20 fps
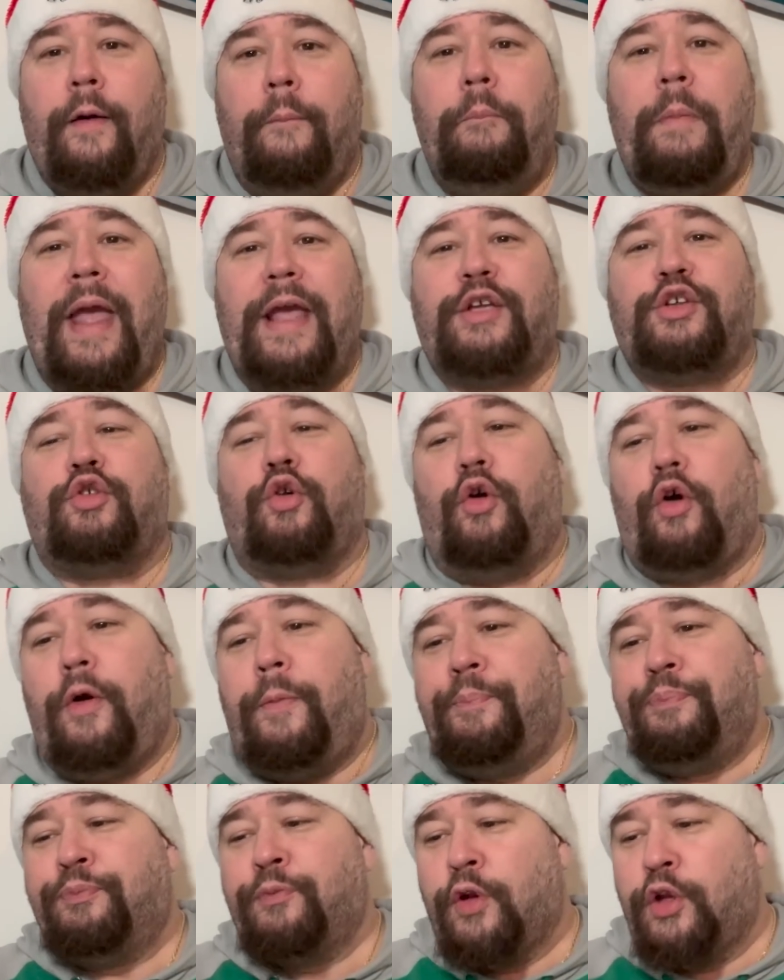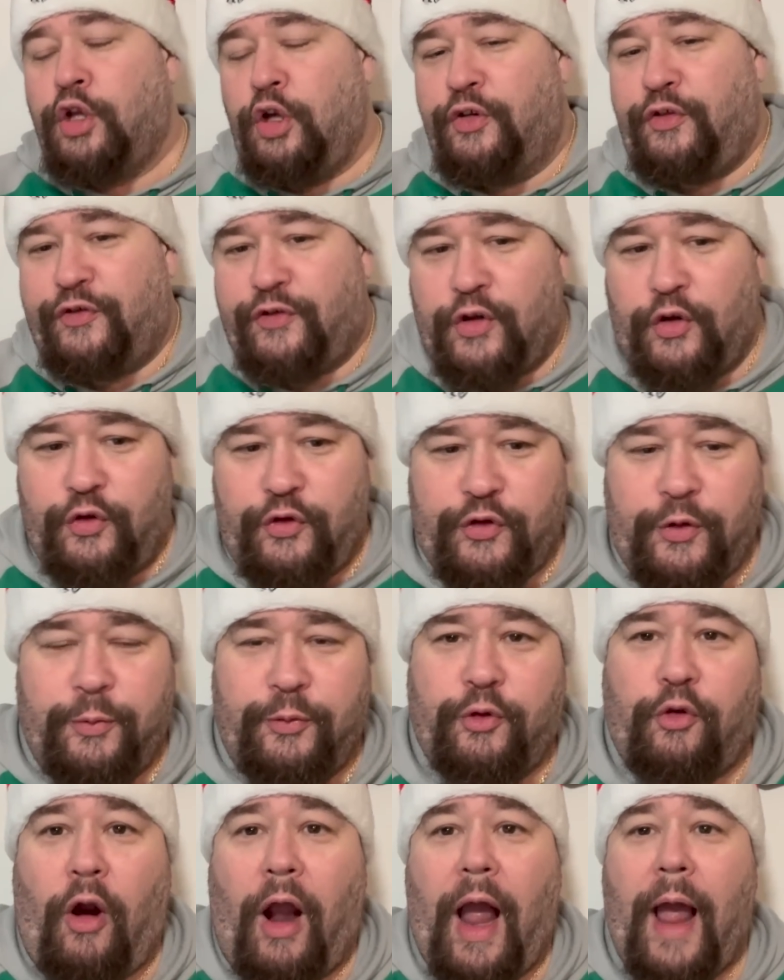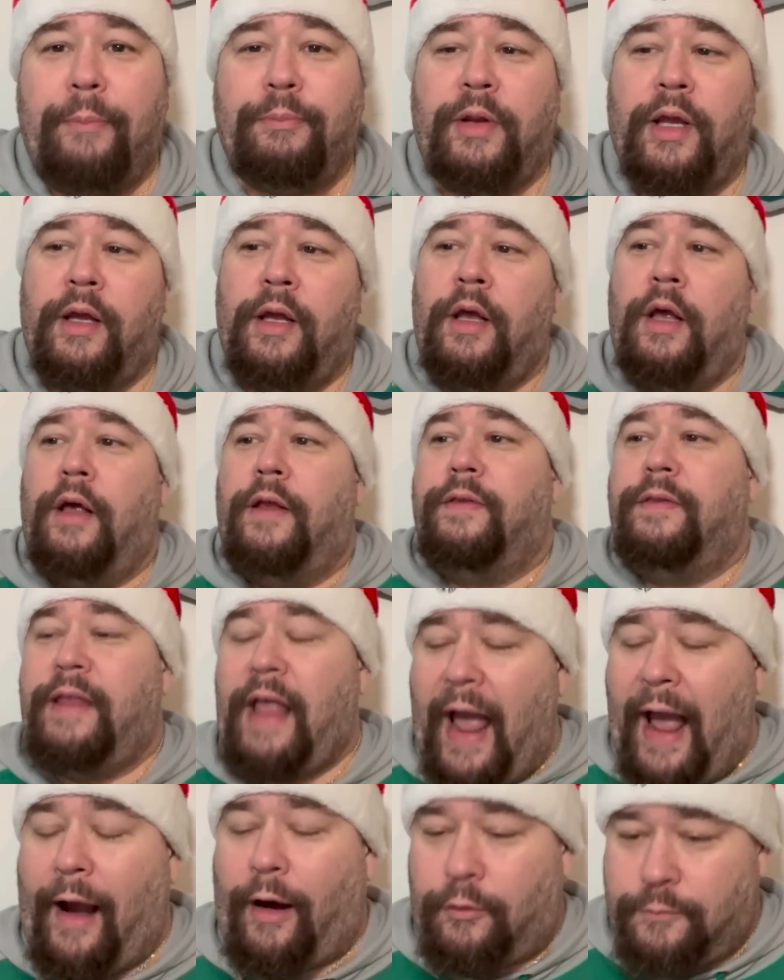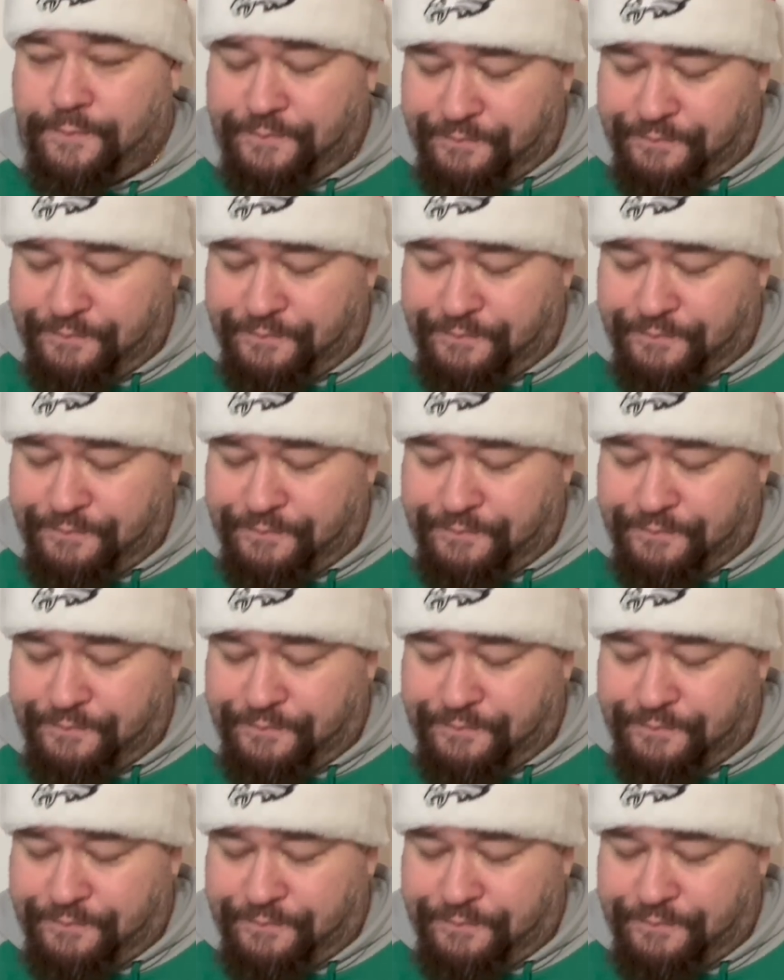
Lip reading: Make sure you're still subscribed. Now,